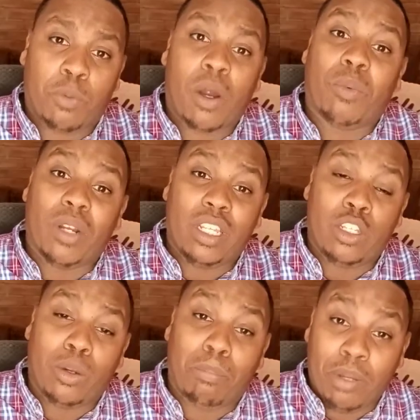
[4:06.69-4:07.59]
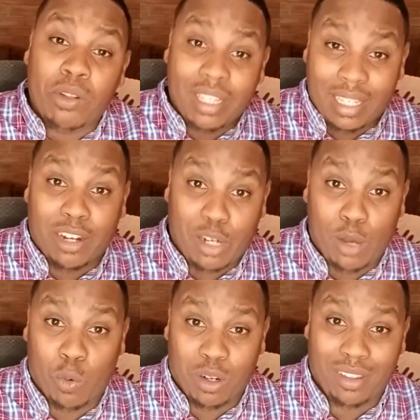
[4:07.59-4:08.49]
your property, you're building their
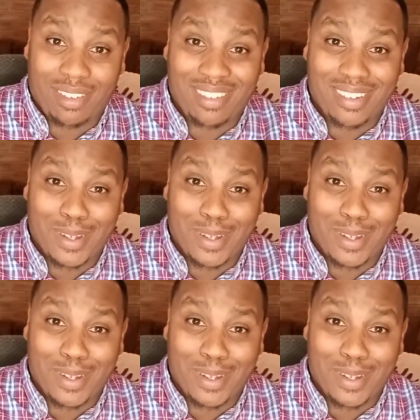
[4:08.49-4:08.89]
net worth.